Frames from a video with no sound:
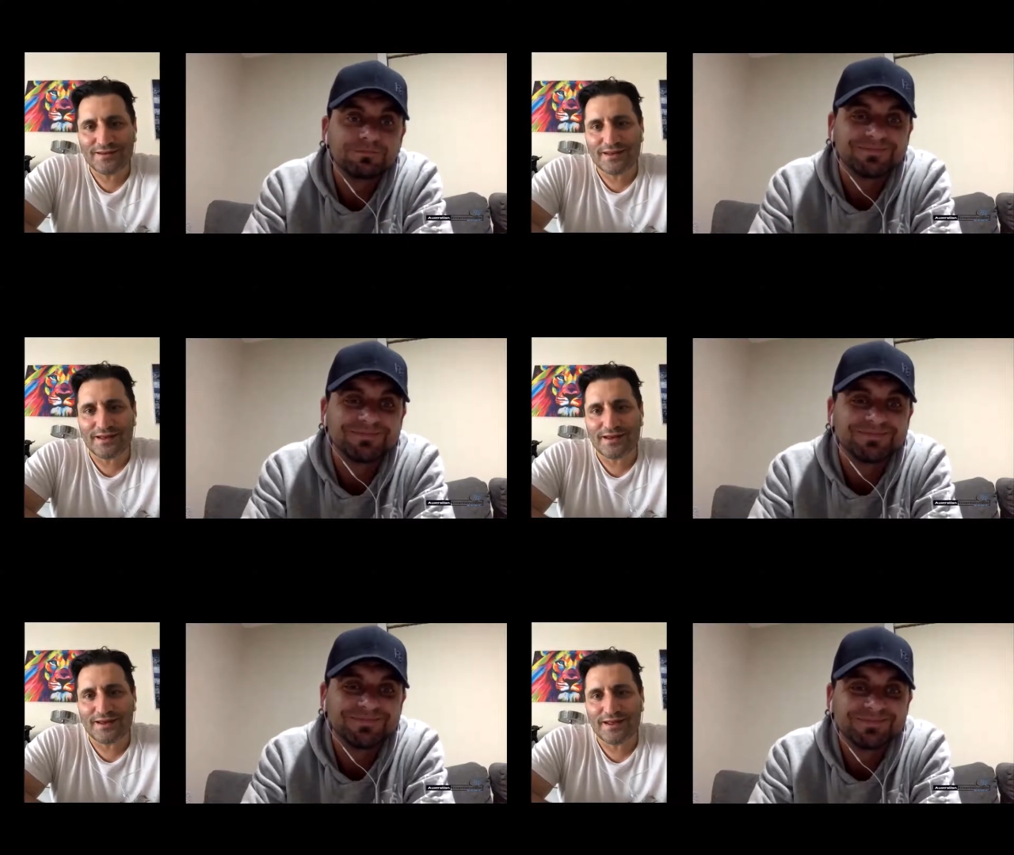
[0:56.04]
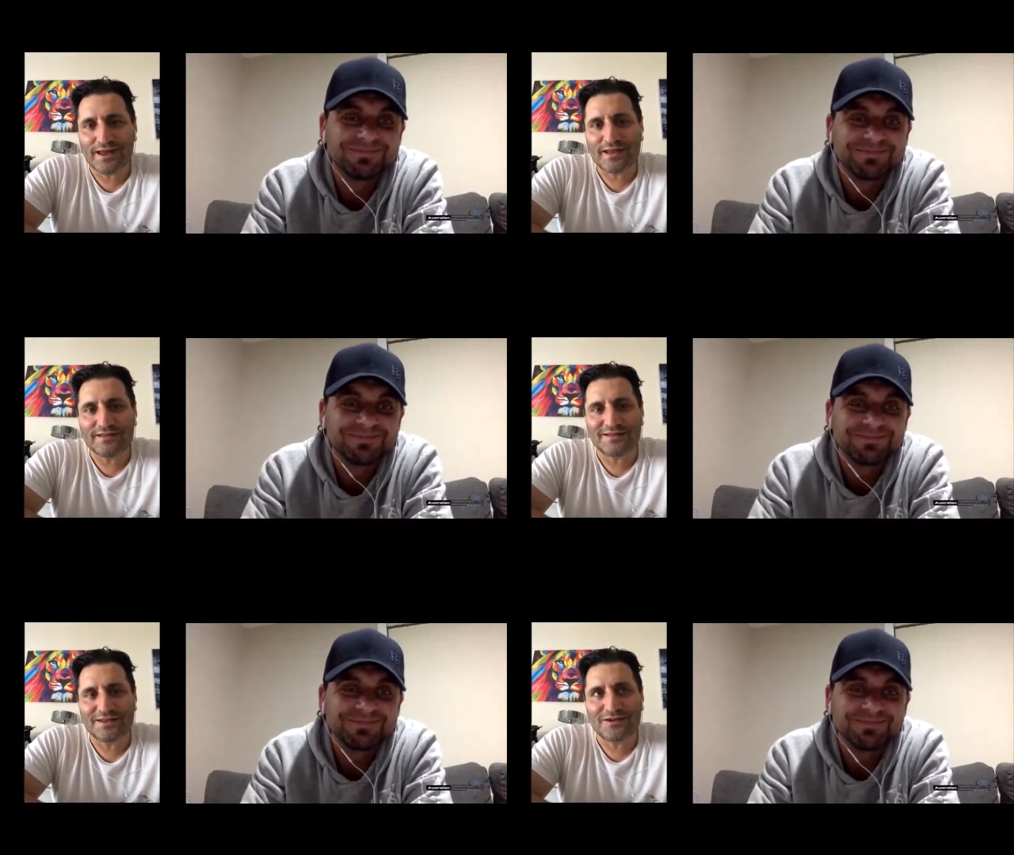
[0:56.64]
Speaker 1: Uh, mm-hmm. at
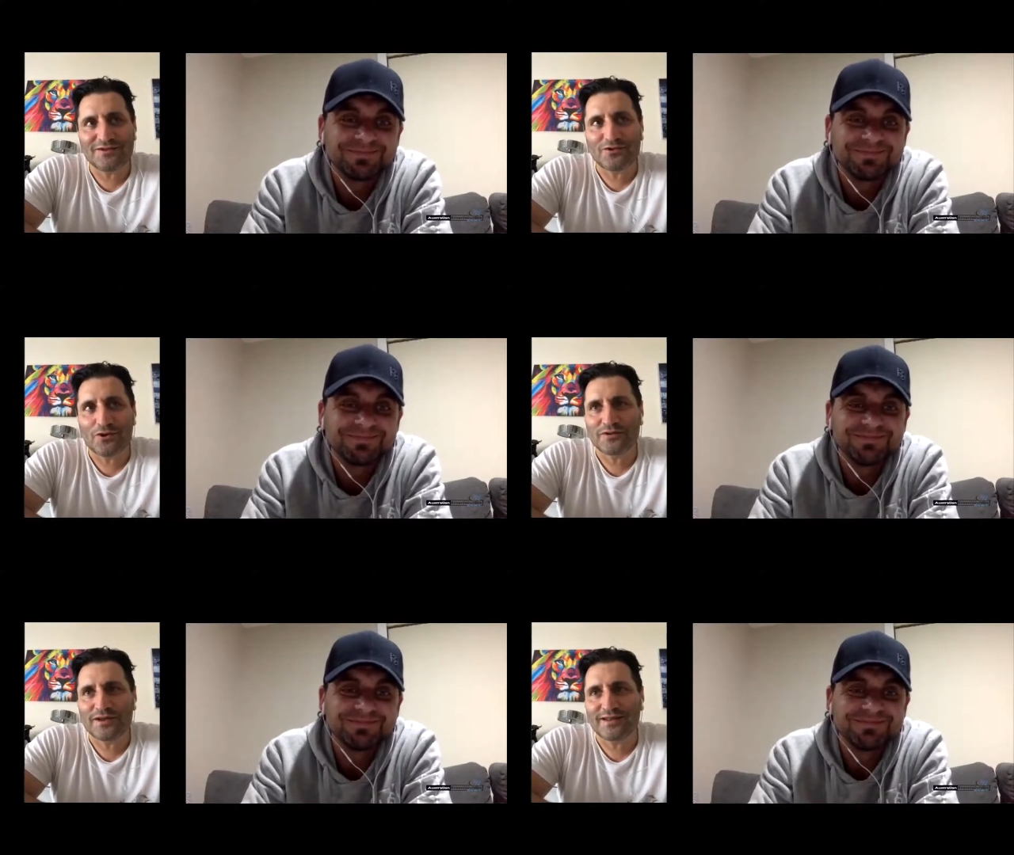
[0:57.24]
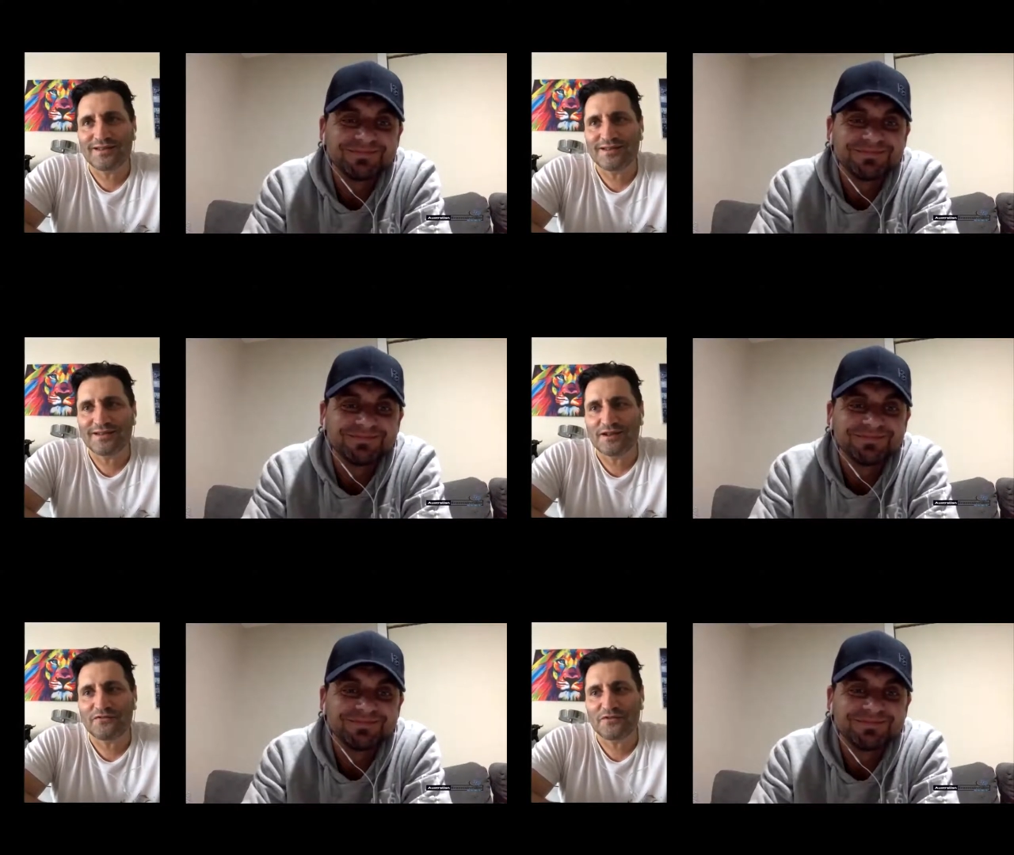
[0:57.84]
18 years old, I
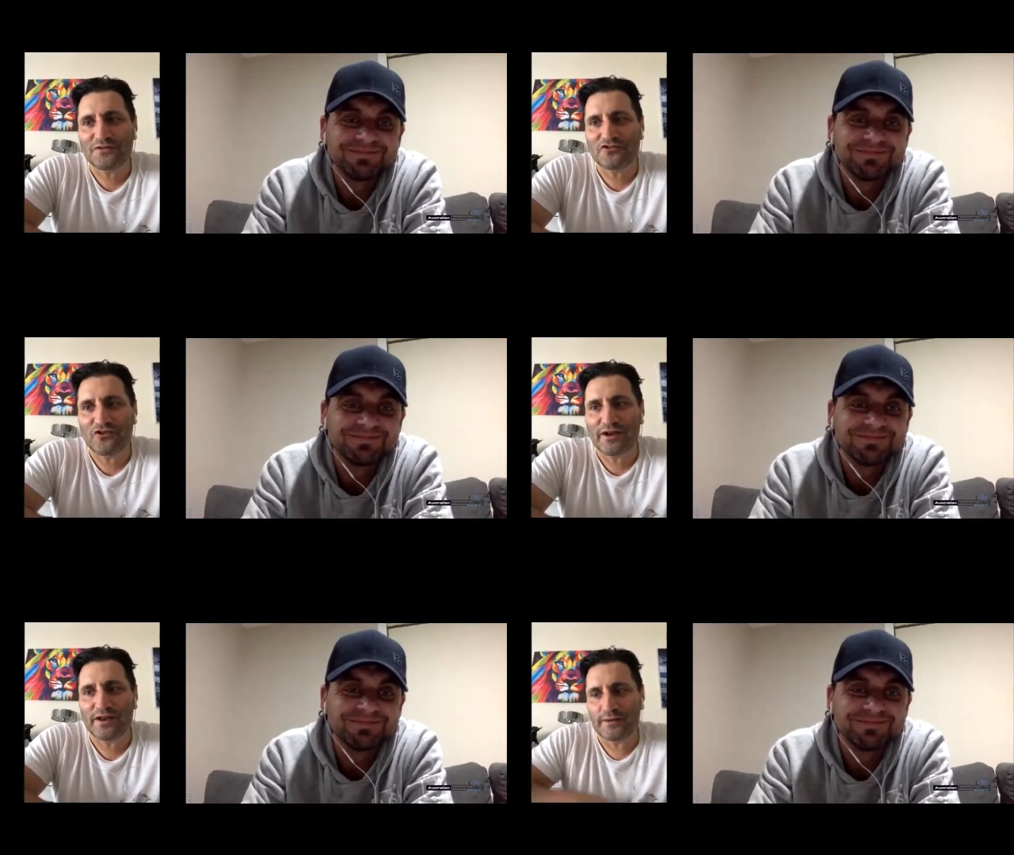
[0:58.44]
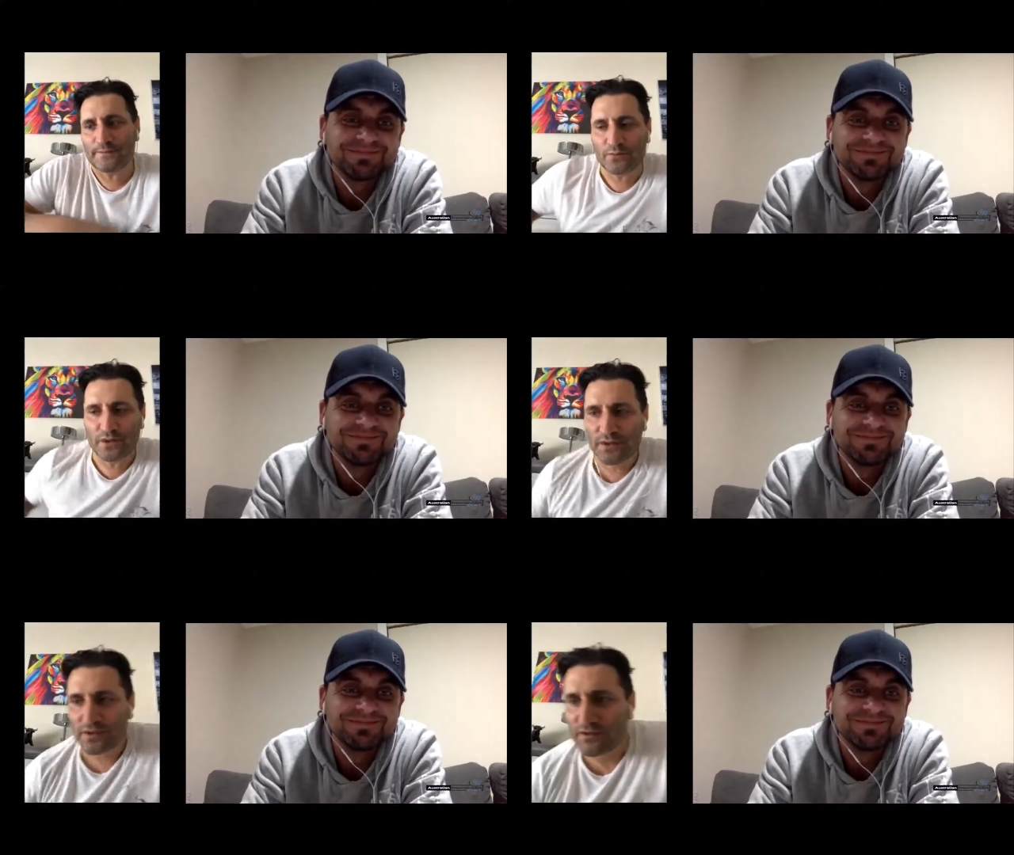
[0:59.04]
left Australia
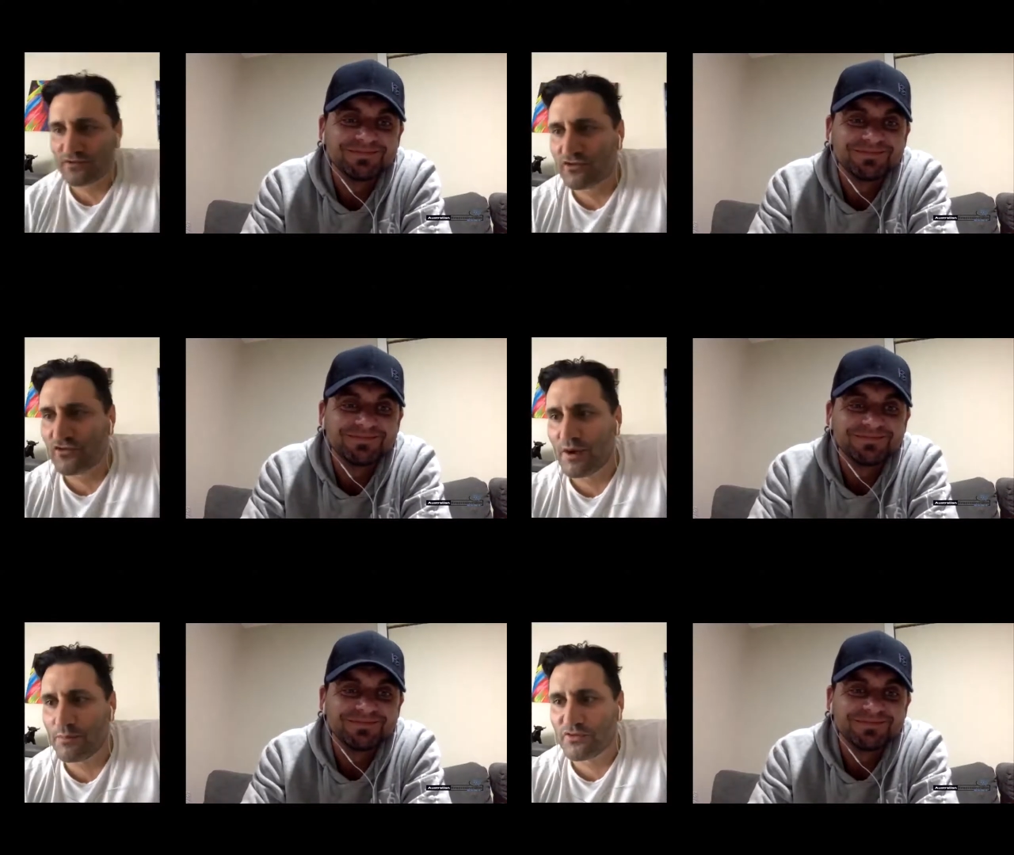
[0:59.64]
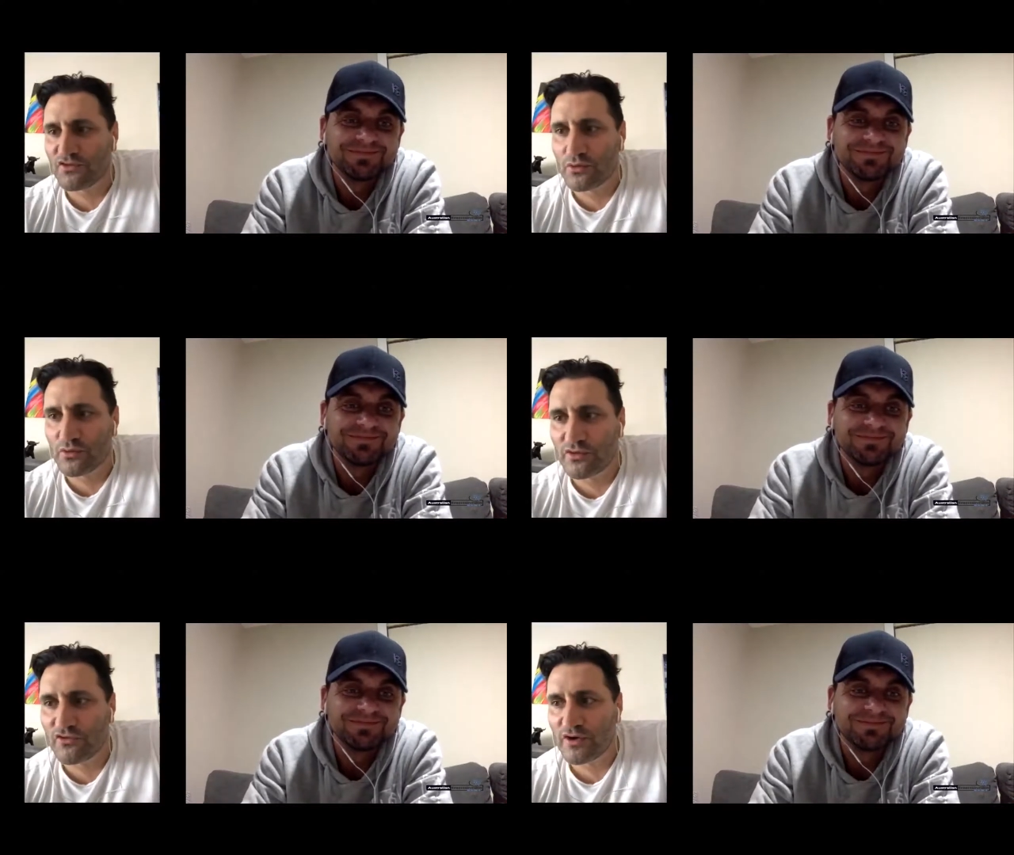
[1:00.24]
to try and pursue
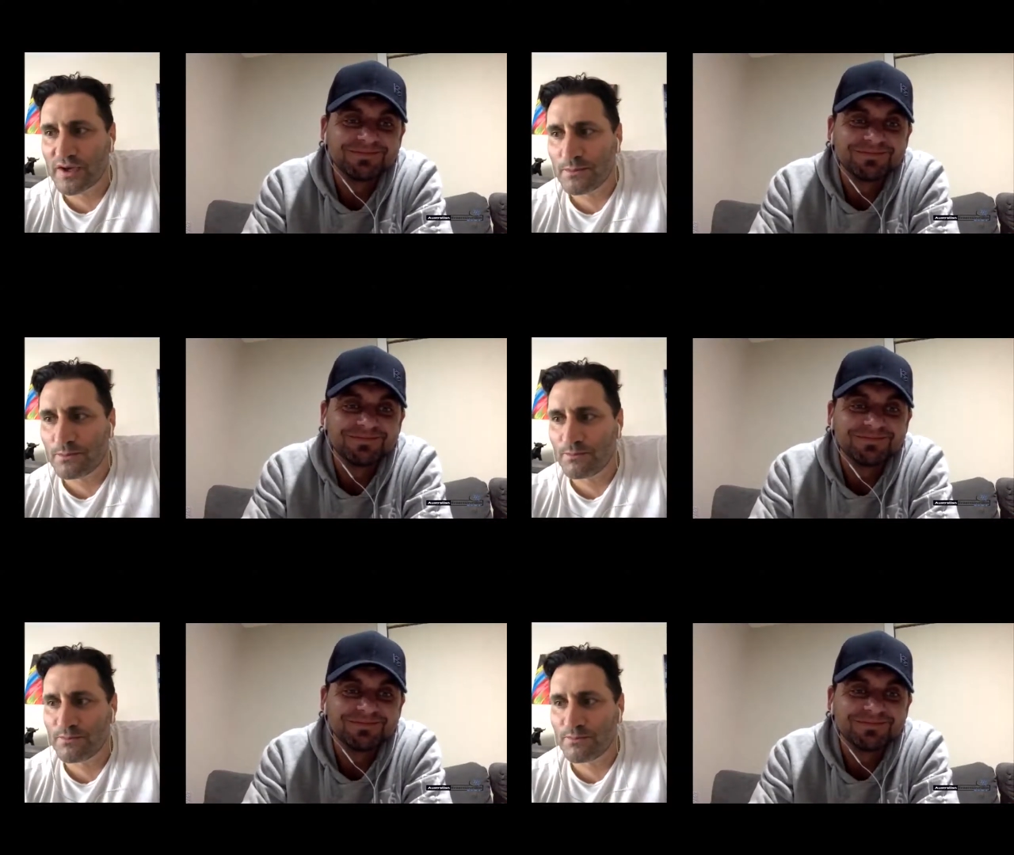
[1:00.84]
a dream